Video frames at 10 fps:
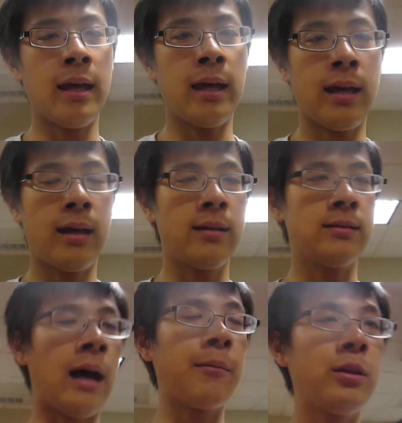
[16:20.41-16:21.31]

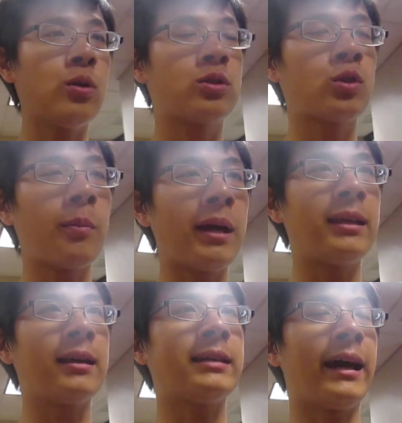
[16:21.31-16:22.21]
And I mean, there's so many
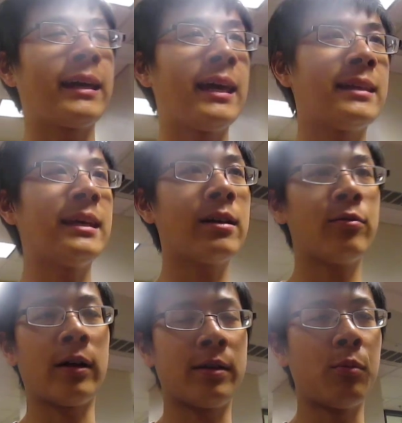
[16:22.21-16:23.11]
things that I can't think of
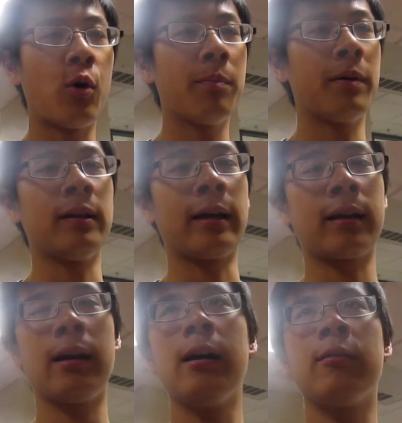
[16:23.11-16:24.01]
at the moment, but like
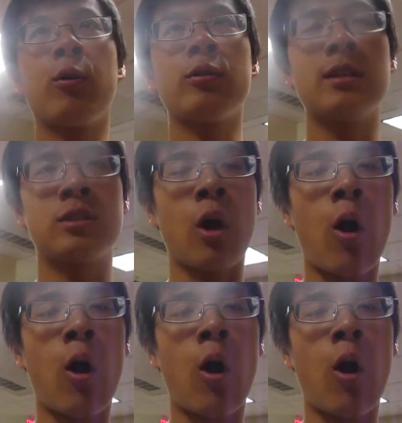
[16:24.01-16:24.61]
for instance,